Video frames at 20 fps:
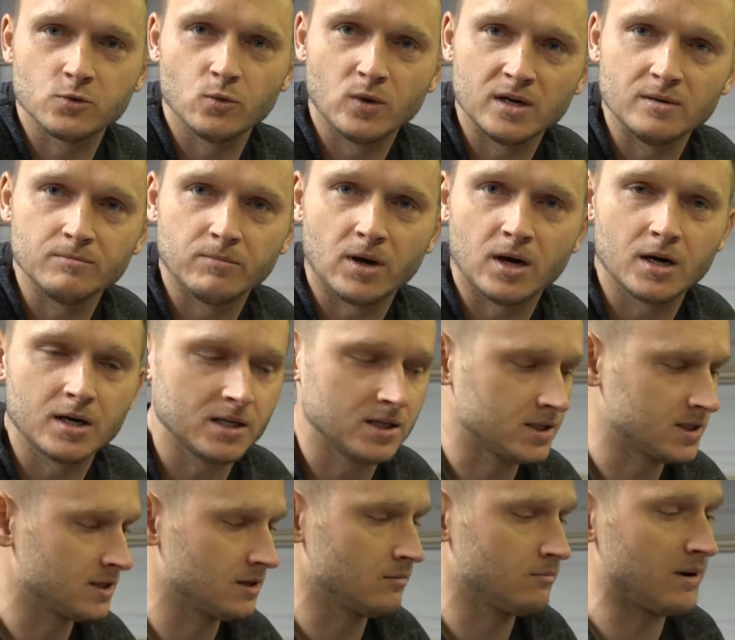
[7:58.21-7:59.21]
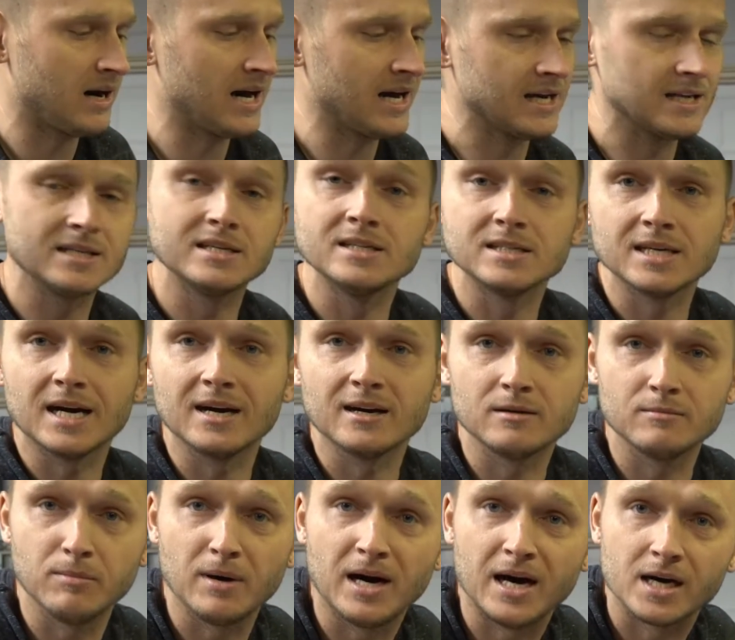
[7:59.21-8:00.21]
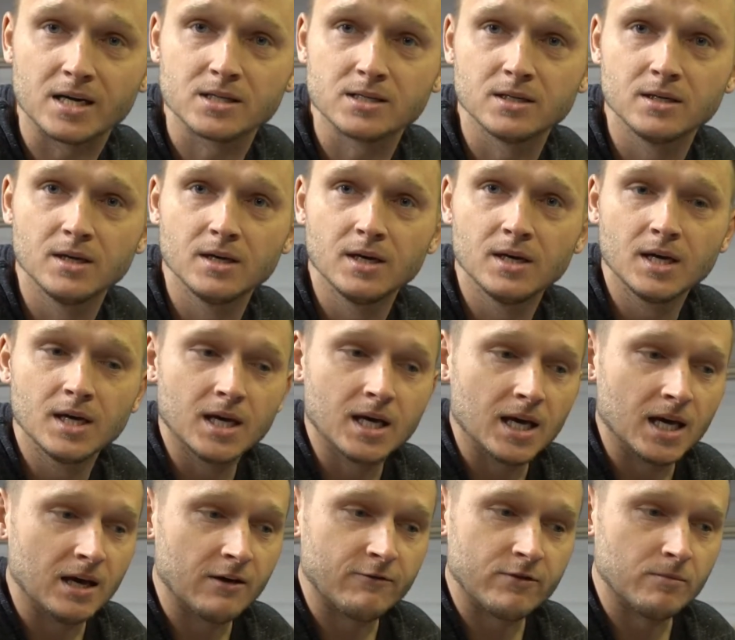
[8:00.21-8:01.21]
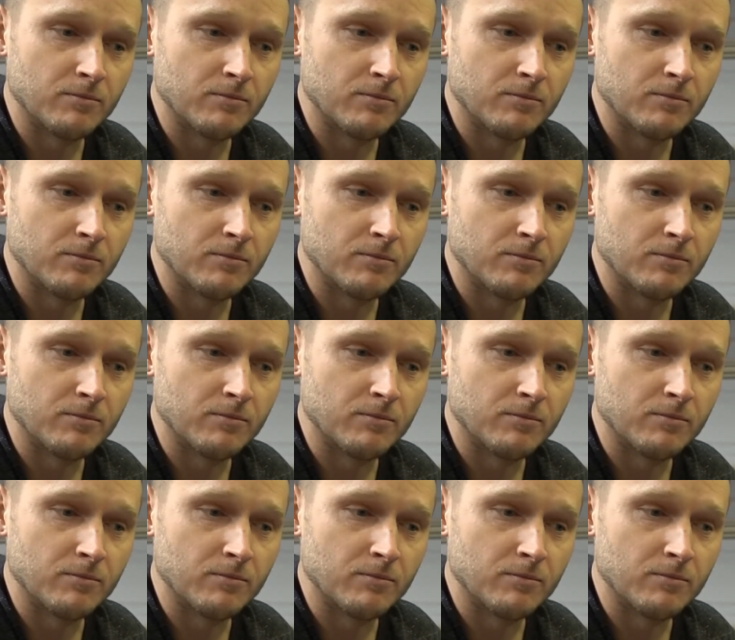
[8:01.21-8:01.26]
one part instead of buying the entire box. If you